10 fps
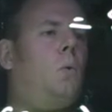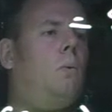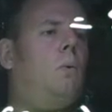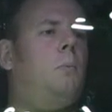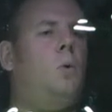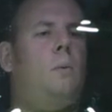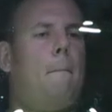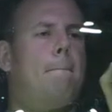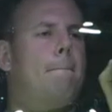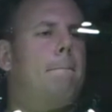by
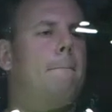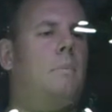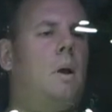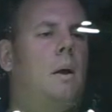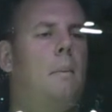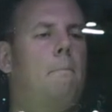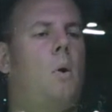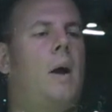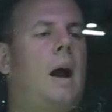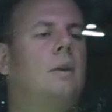
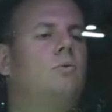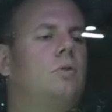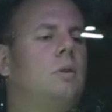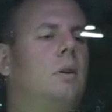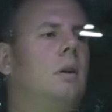100,